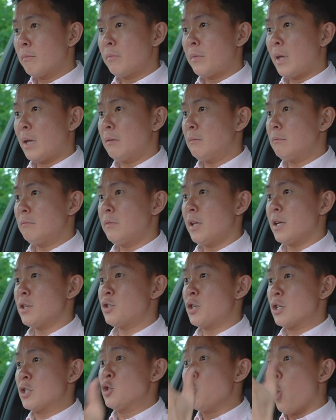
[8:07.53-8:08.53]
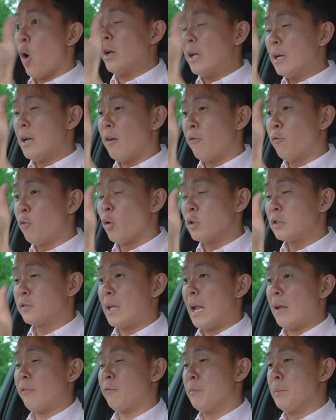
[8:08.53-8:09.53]
that there's just not enough roads
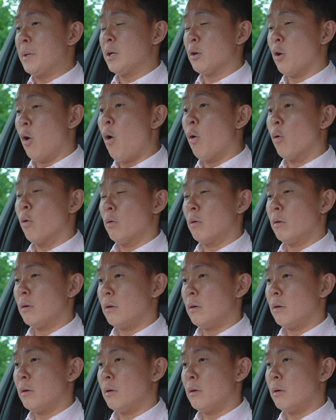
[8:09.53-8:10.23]
left for me to go.